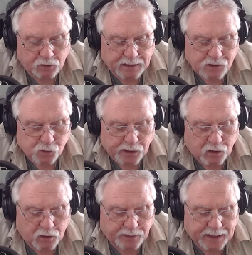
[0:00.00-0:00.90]
last week
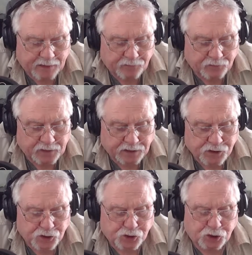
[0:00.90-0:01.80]
on behalf of
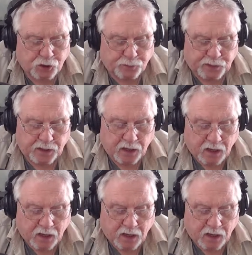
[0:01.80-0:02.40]
Texas GOP